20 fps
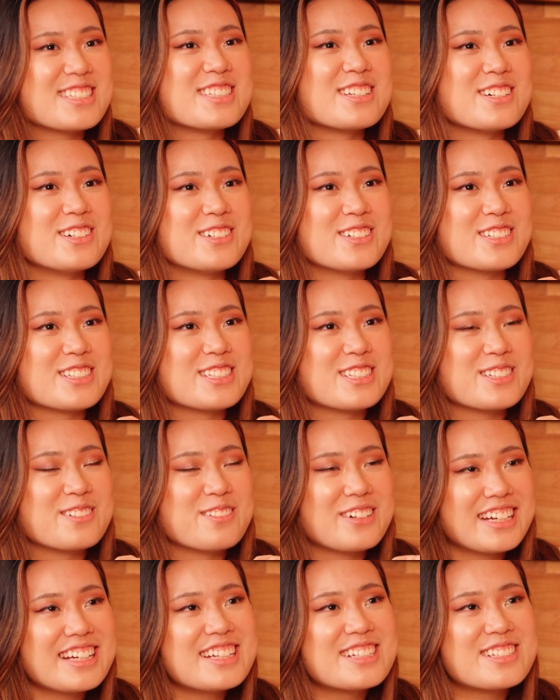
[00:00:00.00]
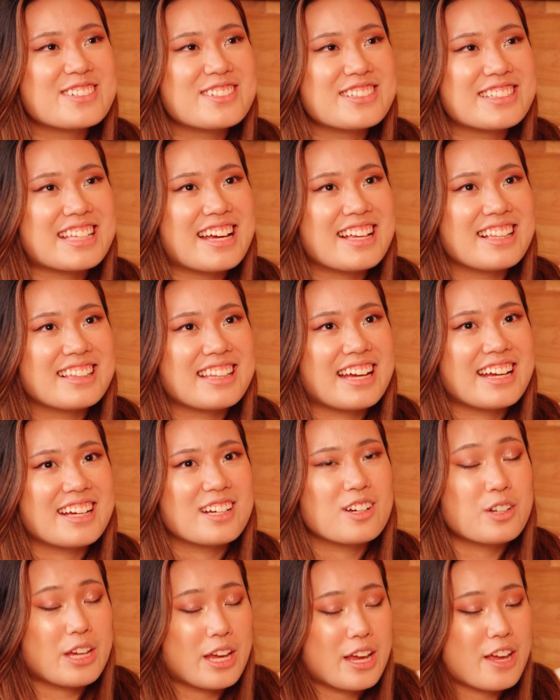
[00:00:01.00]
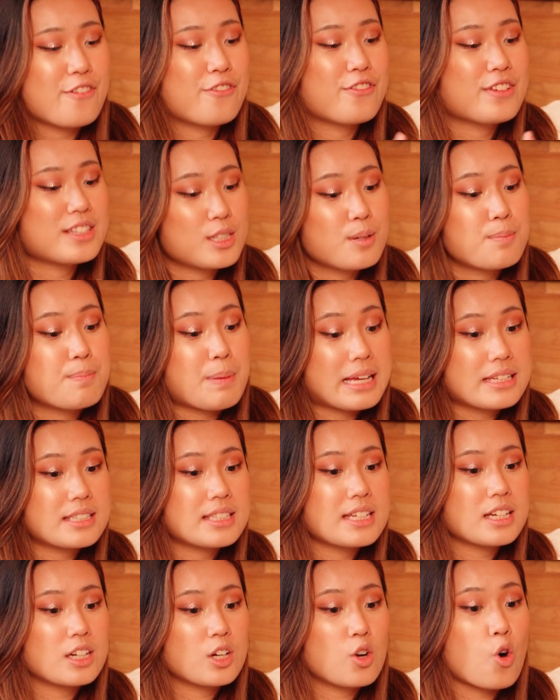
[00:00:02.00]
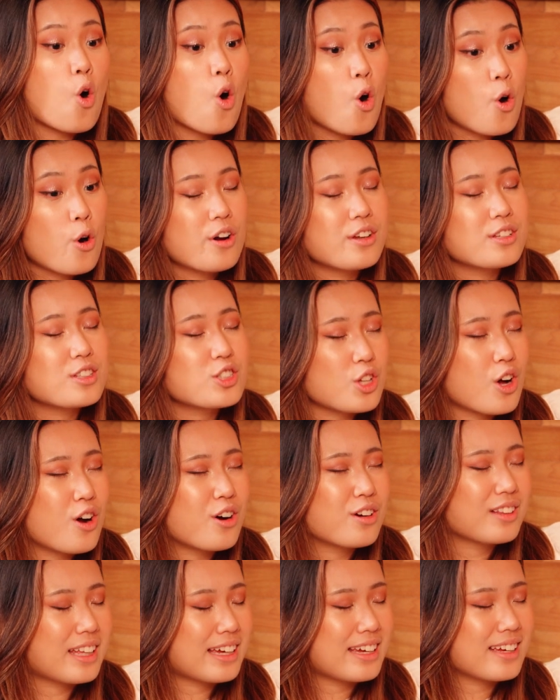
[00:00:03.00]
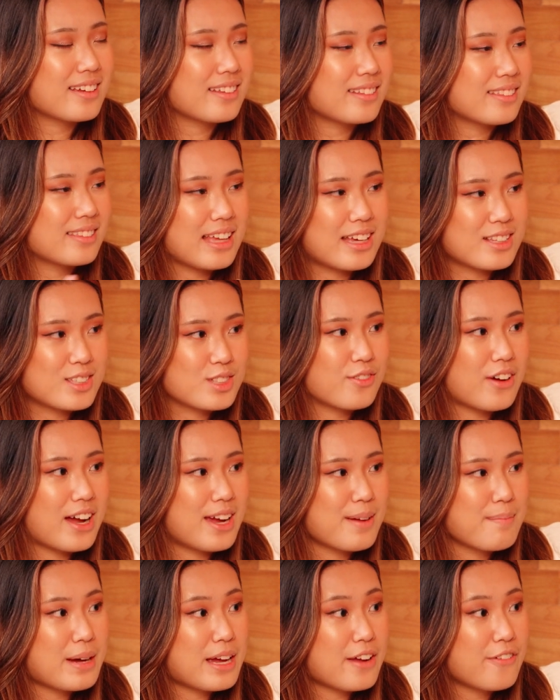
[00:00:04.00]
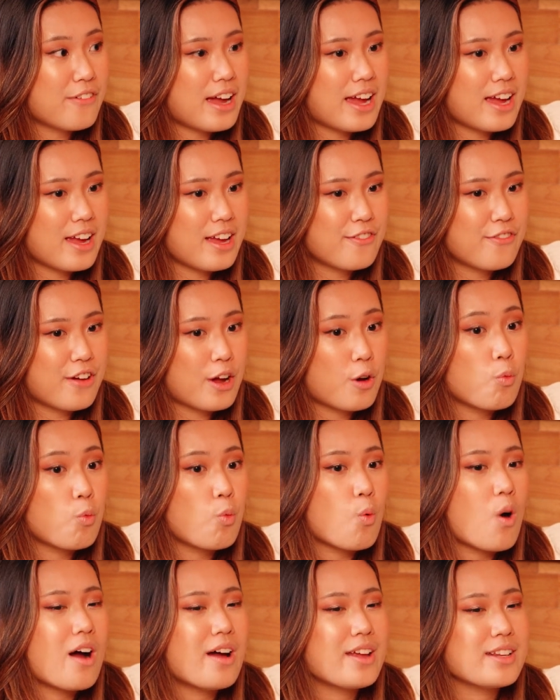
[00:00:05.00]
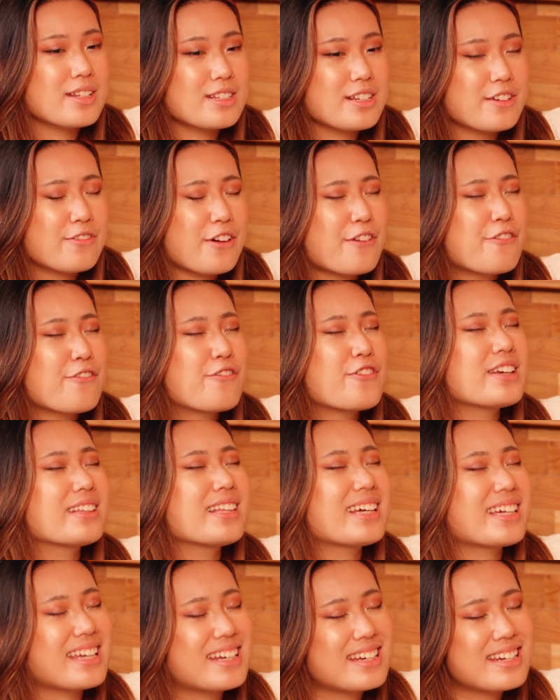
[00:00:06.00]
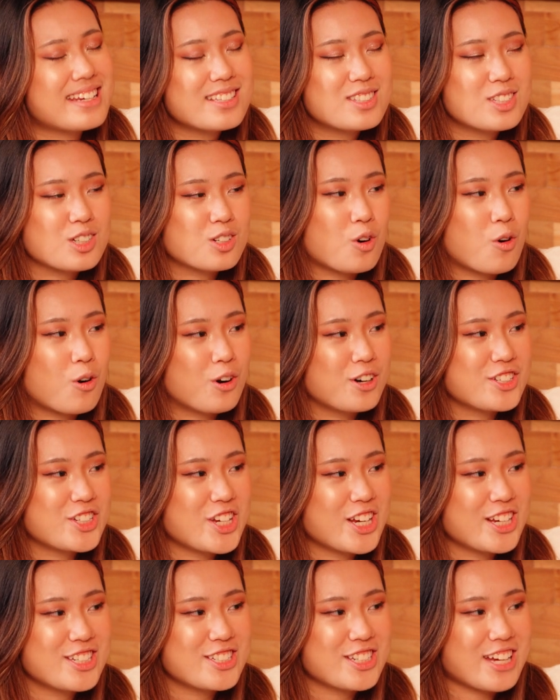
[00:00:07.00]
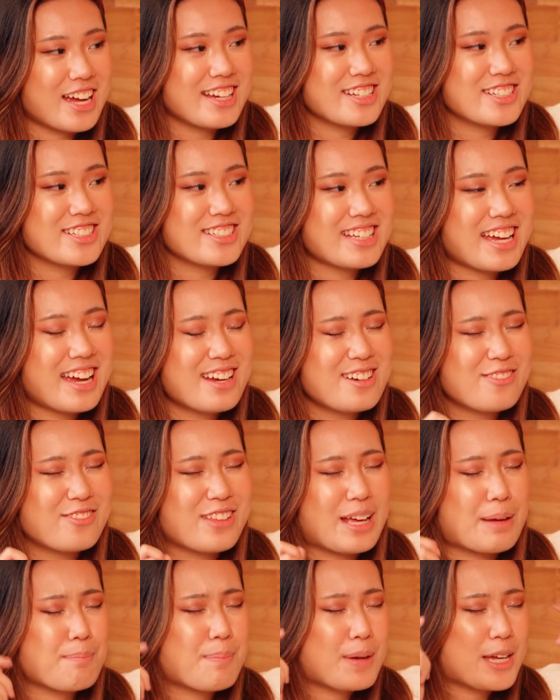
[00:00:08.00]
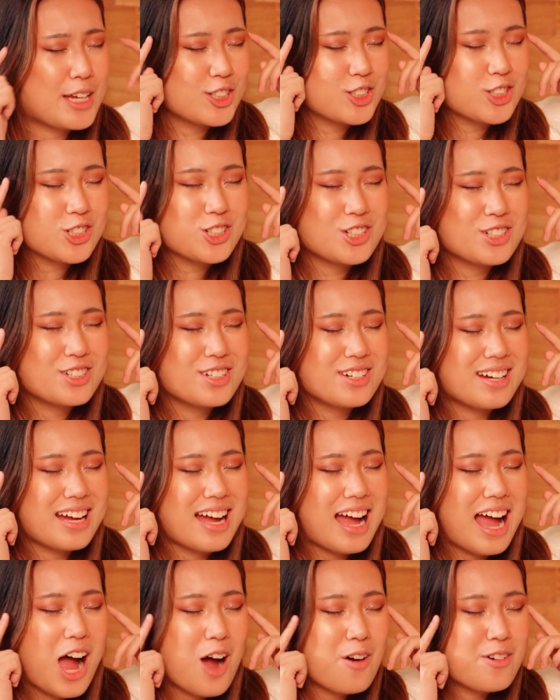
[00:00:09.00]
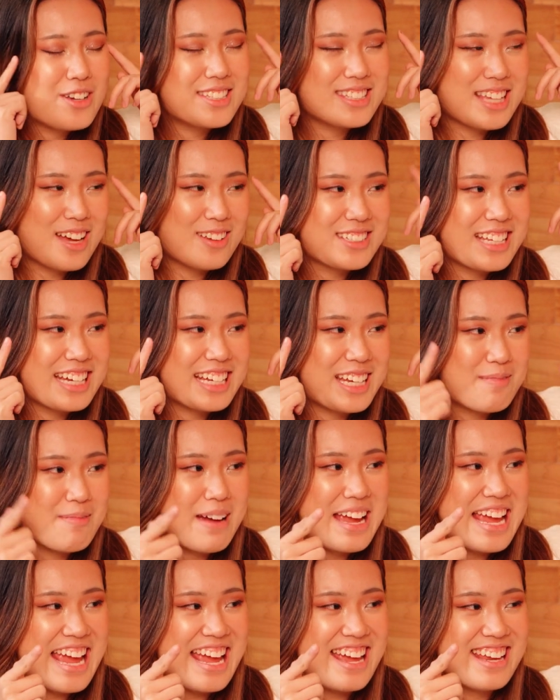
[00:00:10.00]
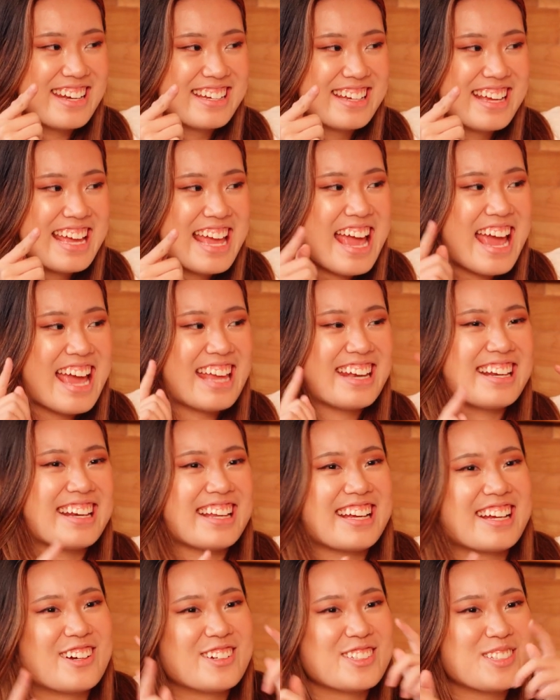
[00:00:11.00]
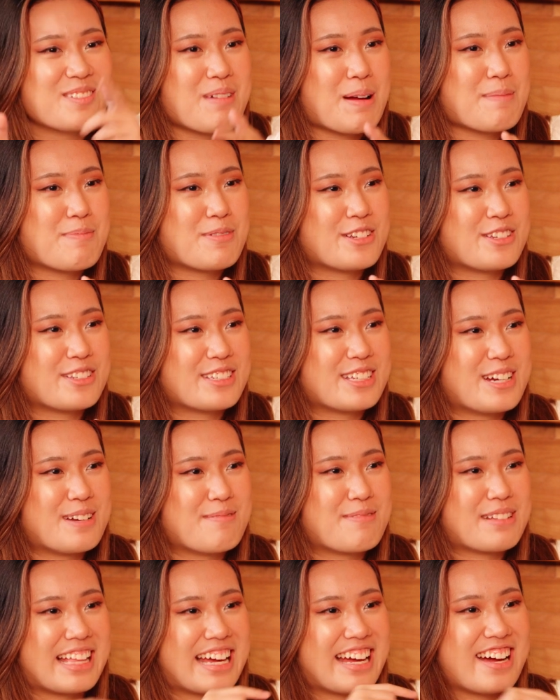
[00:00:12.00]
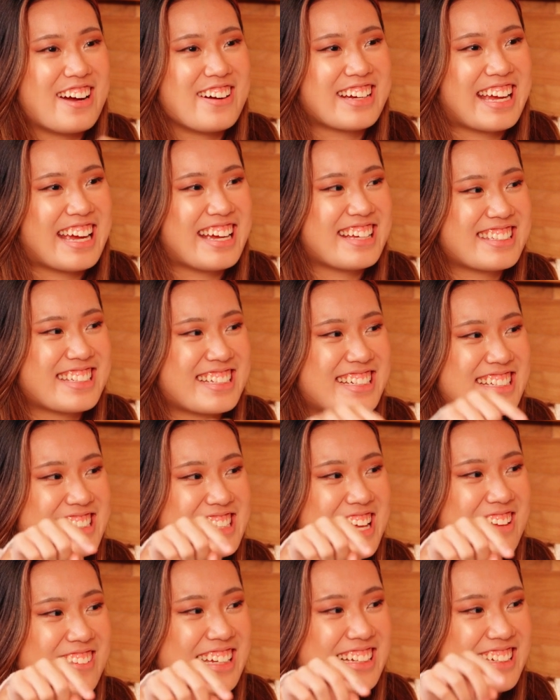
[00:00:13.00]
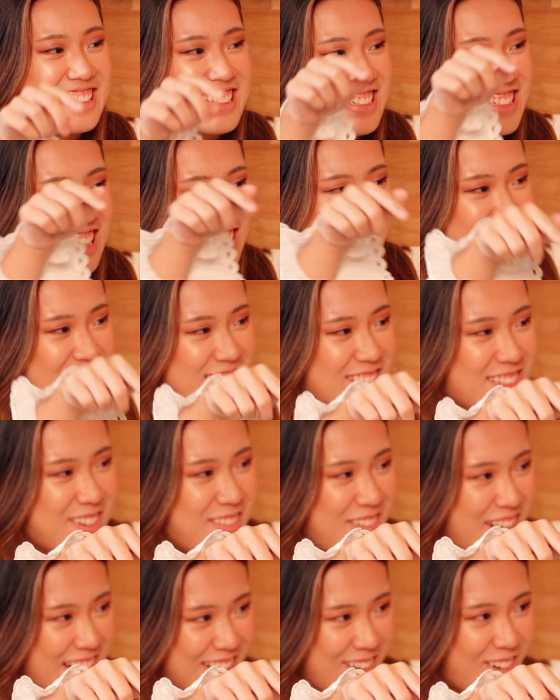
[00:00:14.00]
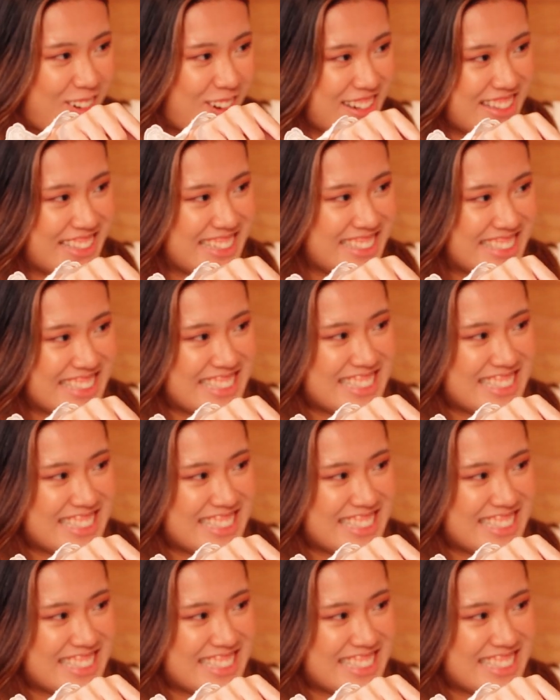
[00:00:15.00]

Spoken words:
so what I do is that like, okay, if it's a basic chord song, like that's fine. But if I feel like it needs a chord change, I just kind of like picture how it sounds like in my head. And then I go to my producer and be like, okay, it's gonna sound like this. Like, do you know what chord this